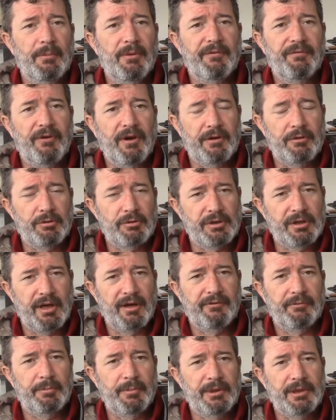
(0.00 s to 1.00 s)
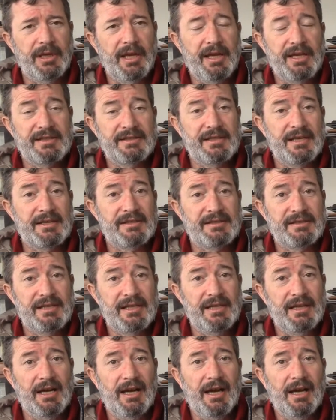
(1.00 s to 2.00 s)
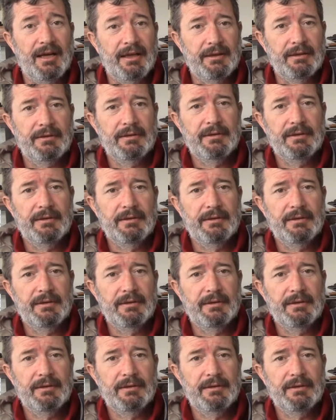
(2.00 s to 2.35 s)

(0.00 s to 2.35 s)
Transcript: the federal government, SSDI,